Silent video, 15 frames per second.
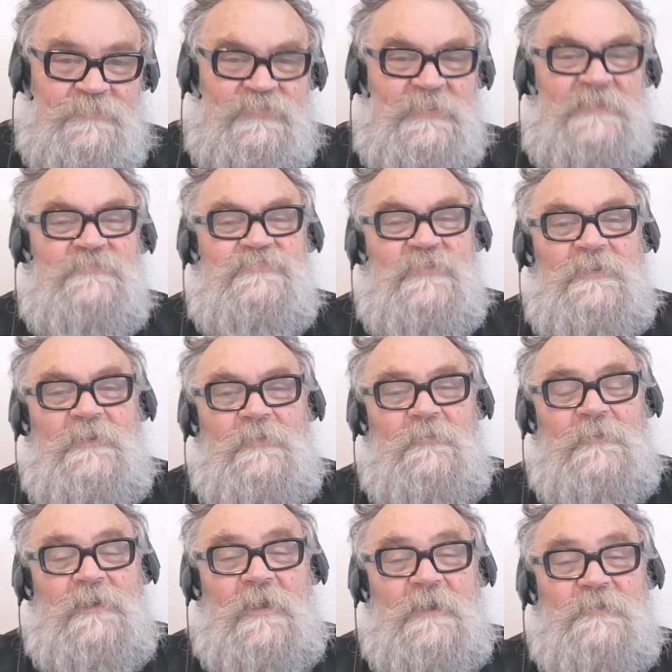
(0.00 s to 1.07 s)
things that
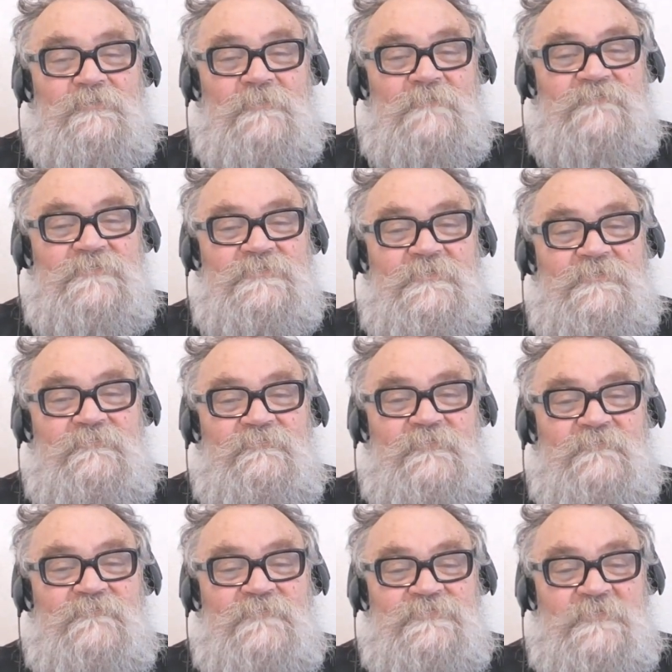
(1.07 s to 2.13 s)
look like river,
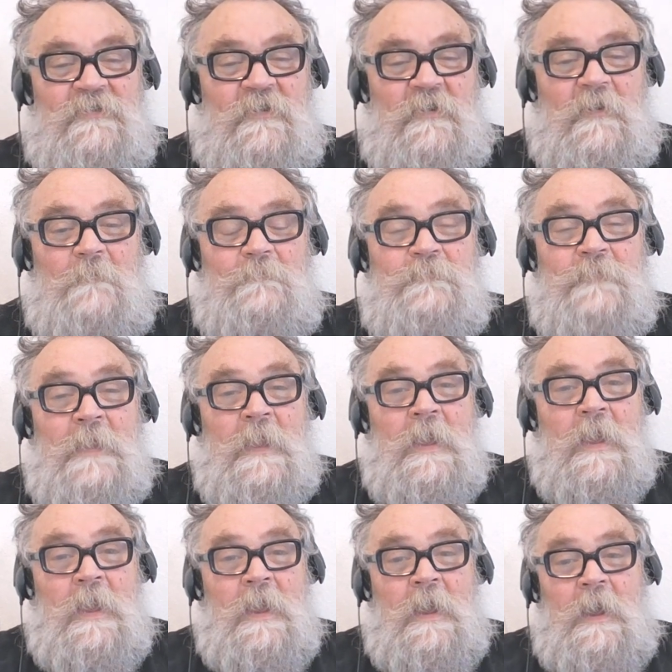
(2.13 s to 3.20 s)
rivers are.
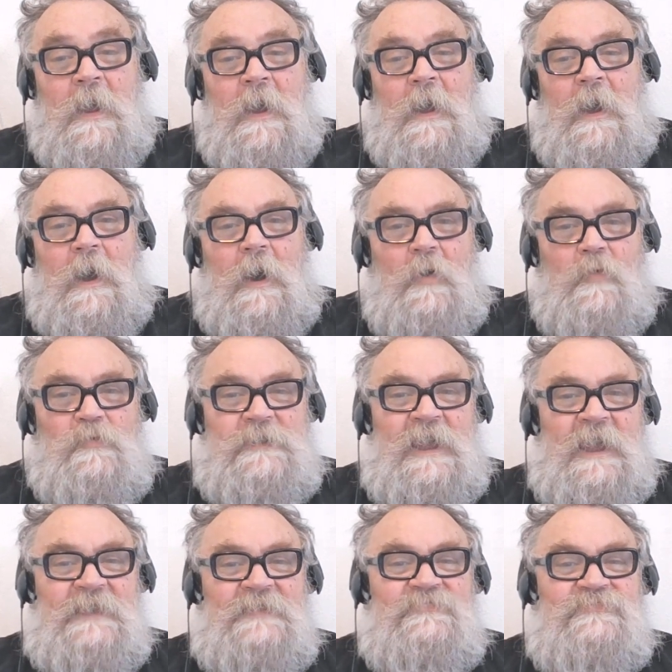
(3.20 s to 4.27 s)

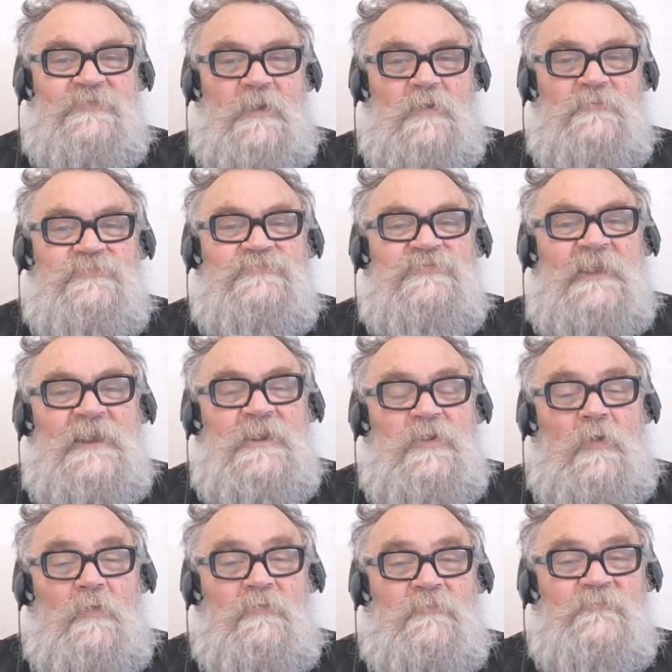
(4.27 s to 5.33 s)
Okay, so
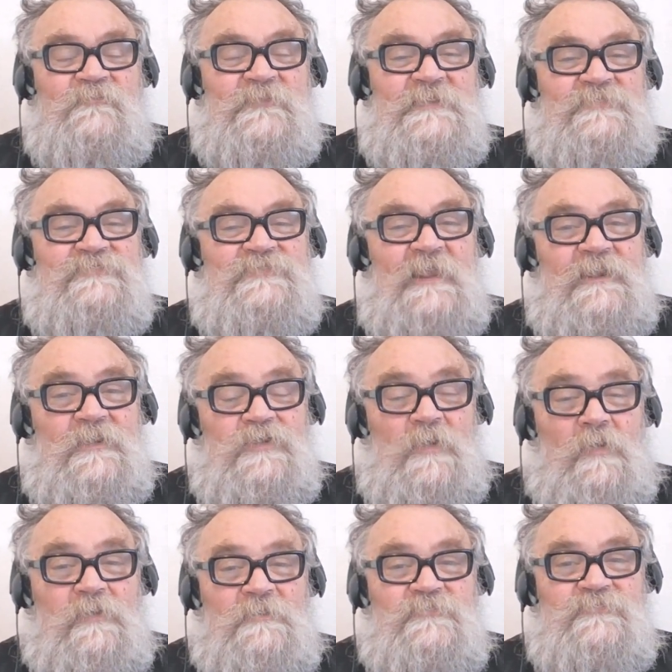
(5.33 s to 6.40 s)
selenography,
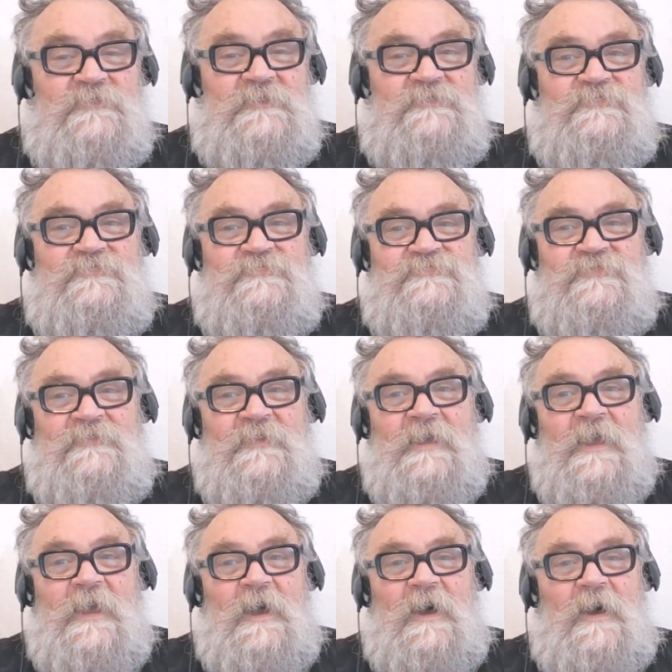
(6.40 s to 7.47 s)
selenology,
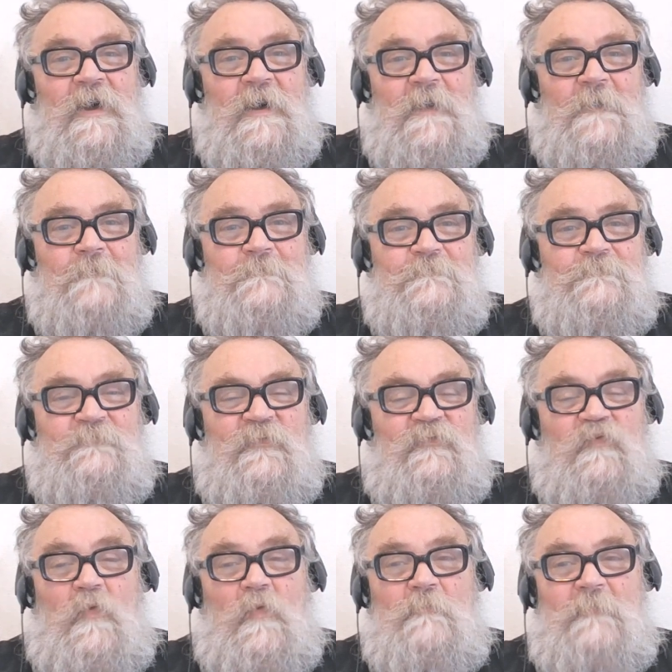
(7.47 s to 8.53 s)
um,
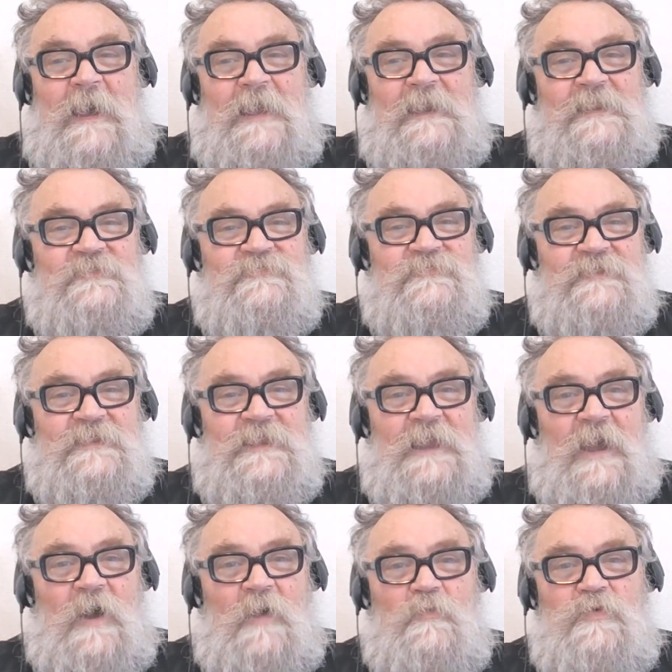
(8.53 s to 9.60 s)
formality.
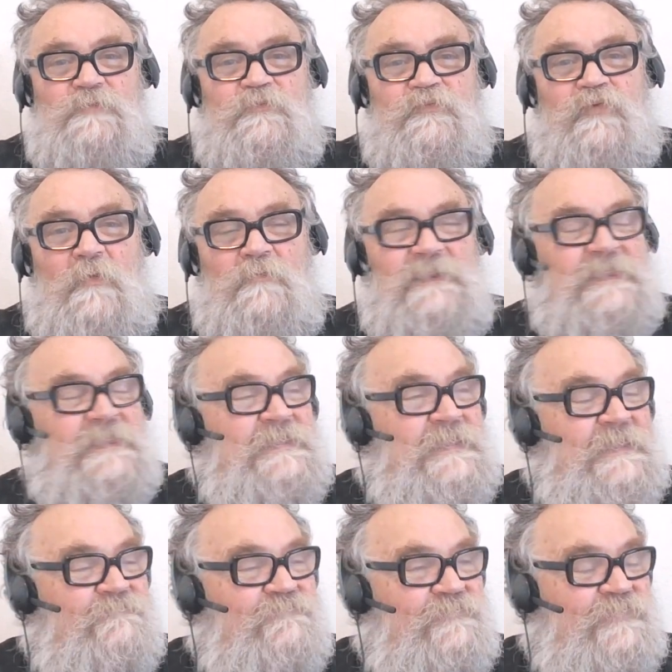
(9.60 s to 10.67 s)
I would probably
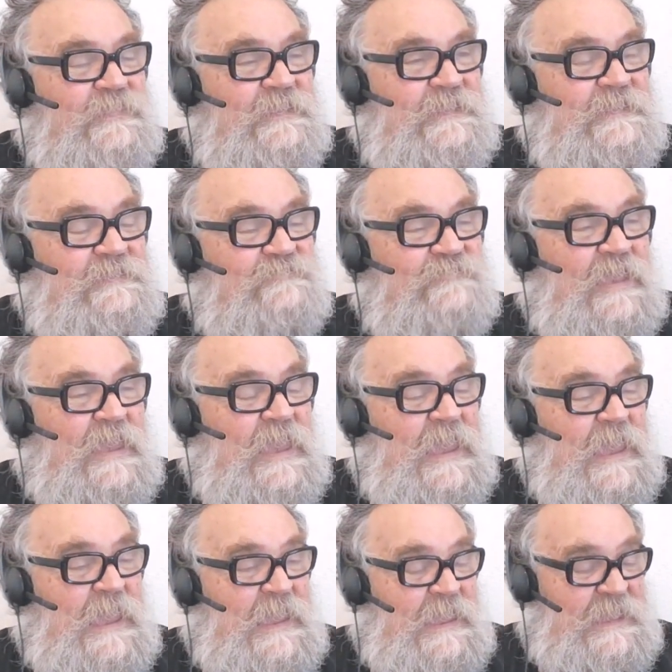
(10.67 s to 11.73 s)
give these
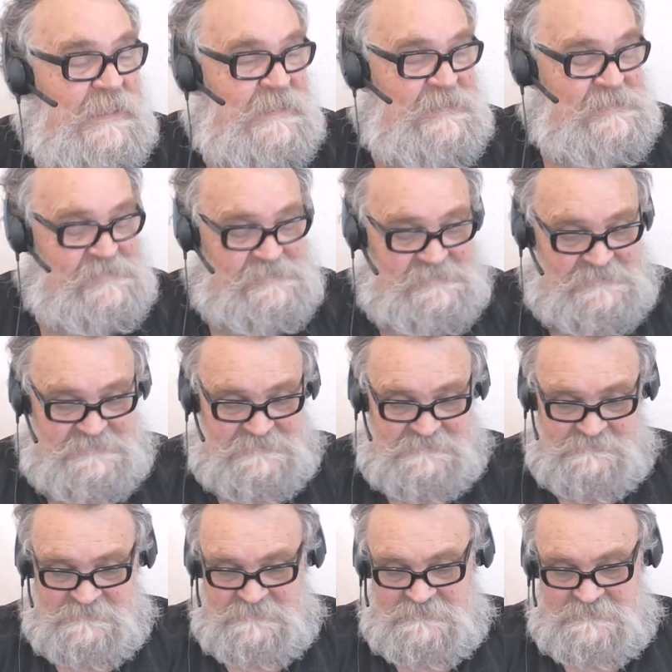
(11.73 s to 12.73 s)
a